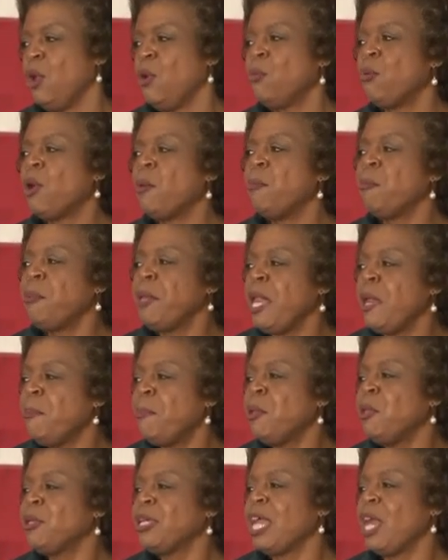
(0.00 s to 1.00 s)
where
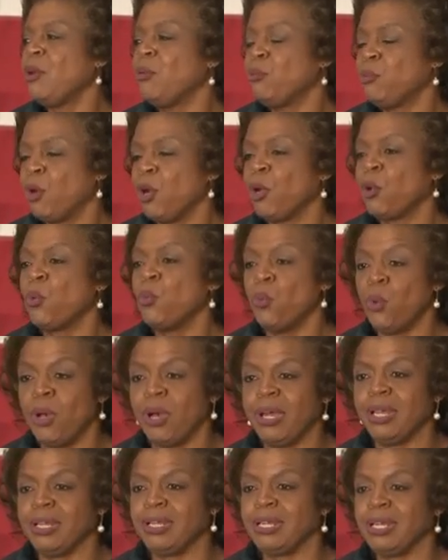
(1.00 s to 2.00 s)
people can work
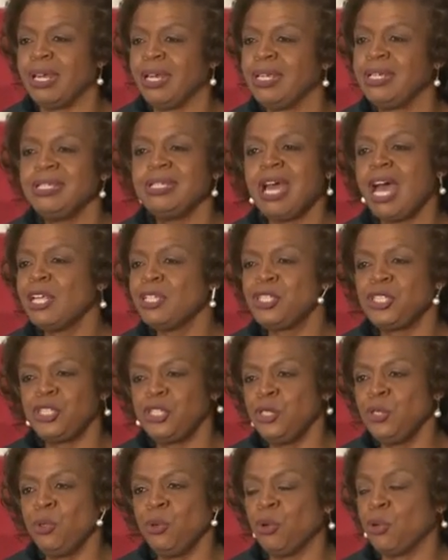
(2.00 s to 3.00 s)
one, not
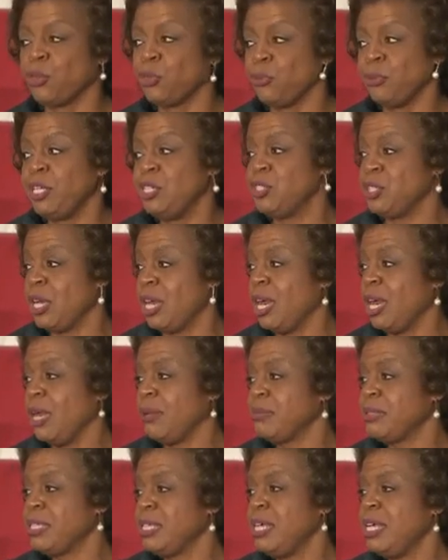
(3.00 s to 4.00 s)
two or three
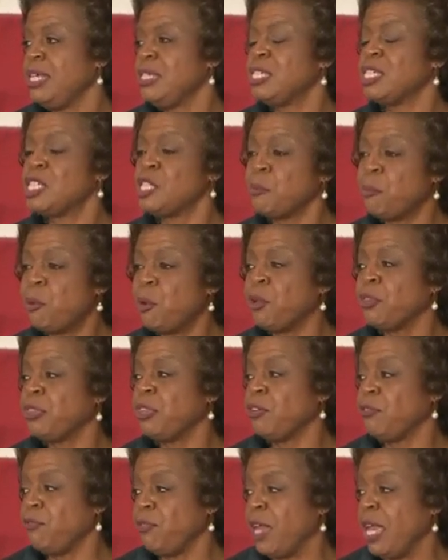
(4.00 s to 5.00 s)
jobs to support
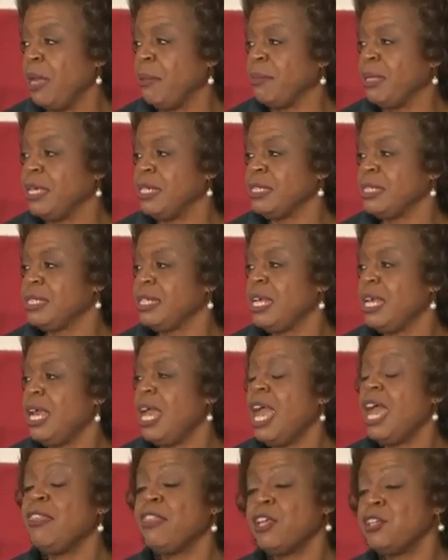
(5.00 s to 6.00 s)
their families,
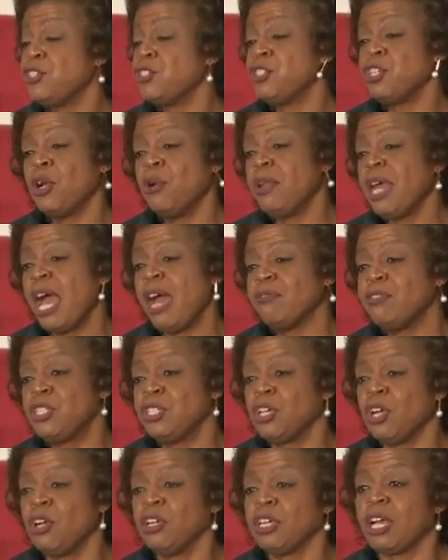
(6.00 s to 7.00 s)
and that you don't have to
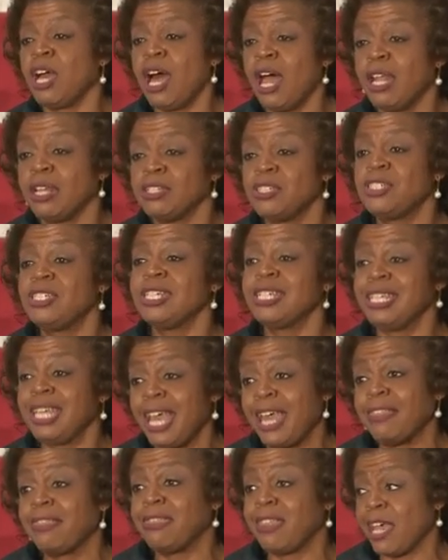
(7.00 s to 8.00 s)
go to college to
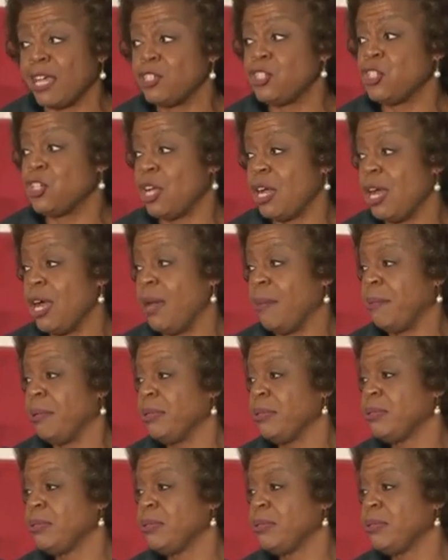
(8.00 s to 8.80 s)
get that job,